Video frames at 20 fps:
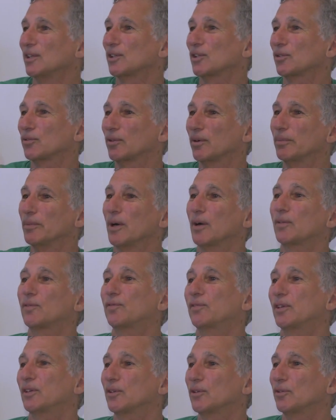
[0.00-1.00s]
to
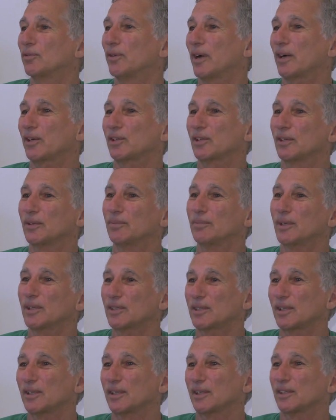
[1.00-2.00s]
remote view Russian
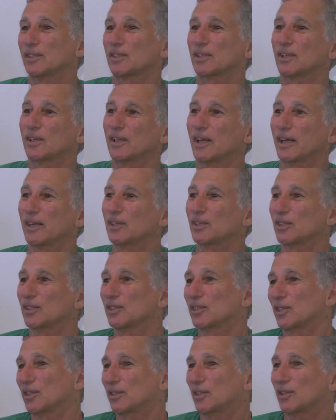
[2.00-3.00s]
missile
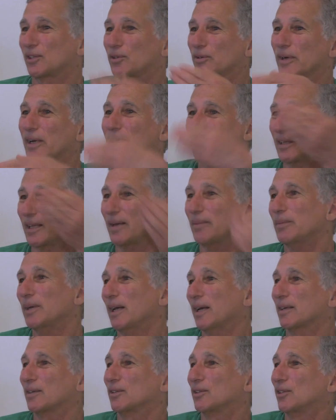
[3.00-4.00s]
installations and to train them
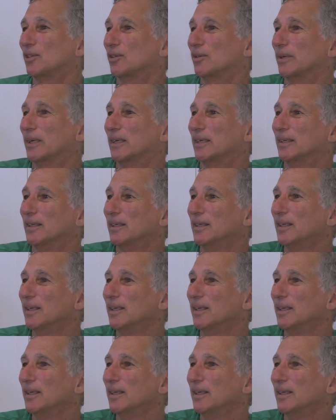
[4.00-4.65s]
how to do it.